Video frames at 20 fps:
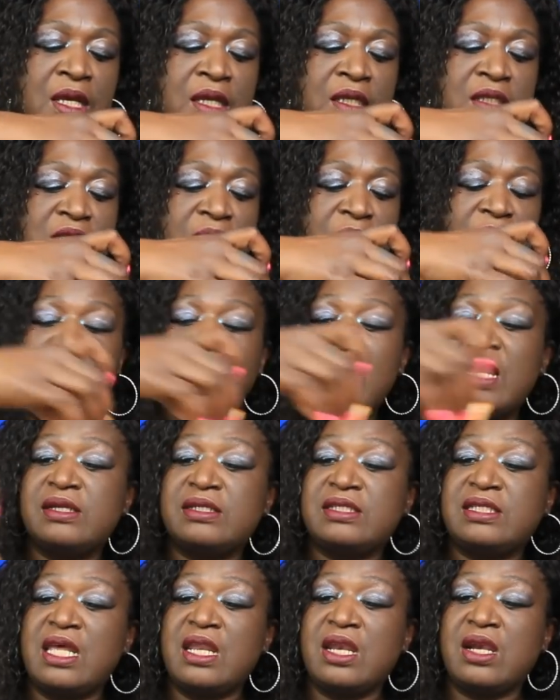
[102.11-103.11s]
So I had to
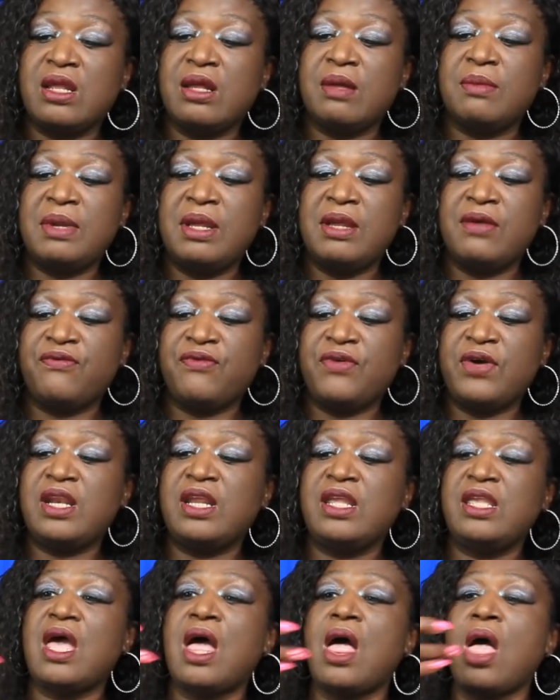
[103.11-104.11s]
set it up in front
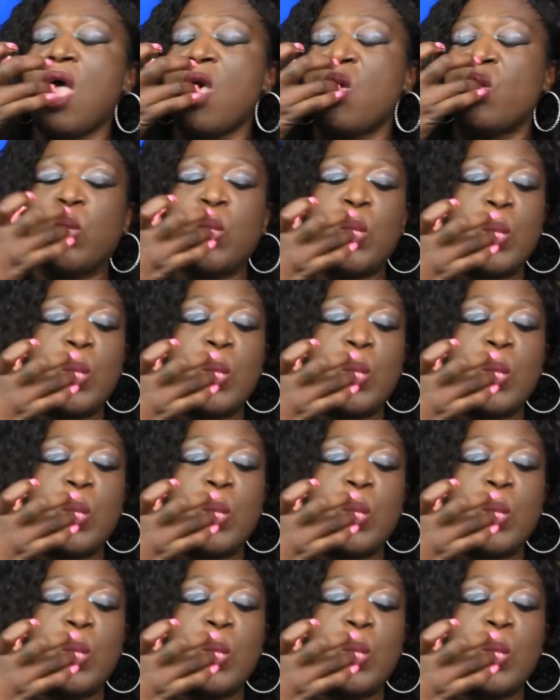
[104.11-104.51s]
of y'all.